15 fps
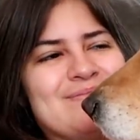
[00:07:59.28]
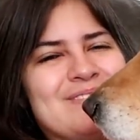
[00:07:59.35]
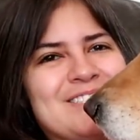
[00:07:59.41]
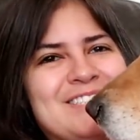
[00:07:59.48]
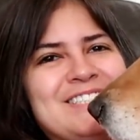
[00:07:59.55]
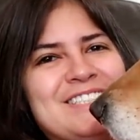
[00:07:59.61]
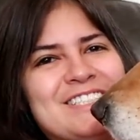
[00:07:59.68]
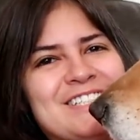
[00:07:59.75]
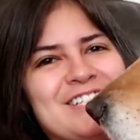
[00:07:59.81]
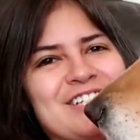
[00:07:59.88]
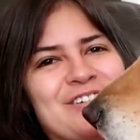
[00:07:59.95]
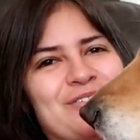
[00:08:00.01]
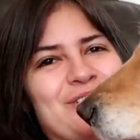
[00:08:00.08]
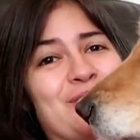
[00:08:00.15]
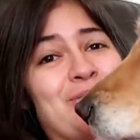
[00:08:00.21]

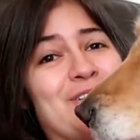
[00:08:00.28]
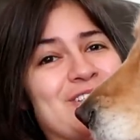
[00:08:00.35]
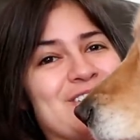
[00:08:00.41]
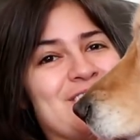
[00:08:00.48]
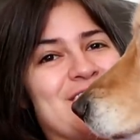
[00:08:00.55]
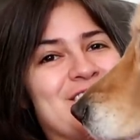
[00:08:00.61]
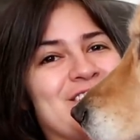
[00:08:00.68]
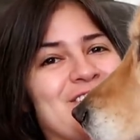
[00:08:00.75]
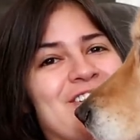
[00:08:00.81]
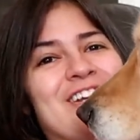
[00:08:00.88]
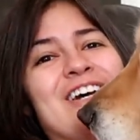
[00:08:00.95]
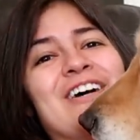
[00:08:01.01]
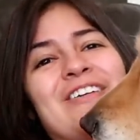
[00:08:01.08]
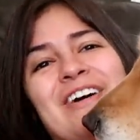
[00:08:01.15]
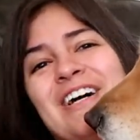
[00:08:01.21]
She really wants attention right
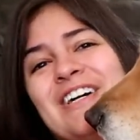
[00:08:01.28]
now,